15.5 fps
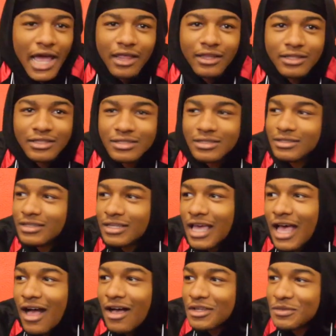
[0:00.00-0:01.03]
Alex?
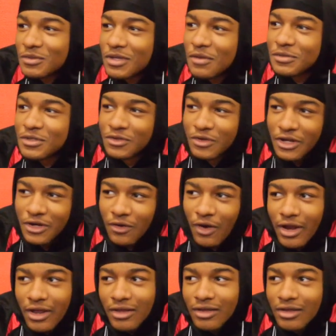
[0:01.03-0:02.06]
Alex becomes the traitor,
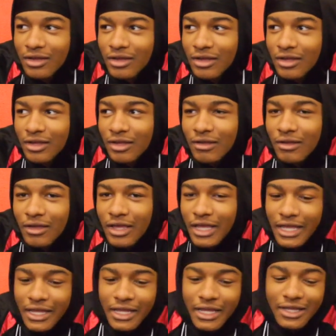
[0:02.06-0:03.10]
right? Yeah.
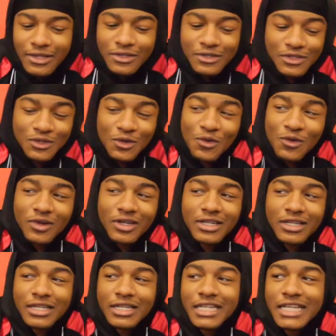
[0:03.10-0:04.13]
In the
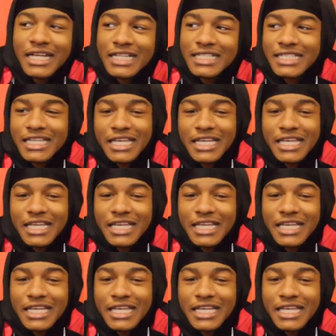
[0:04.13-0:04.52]
story, he gets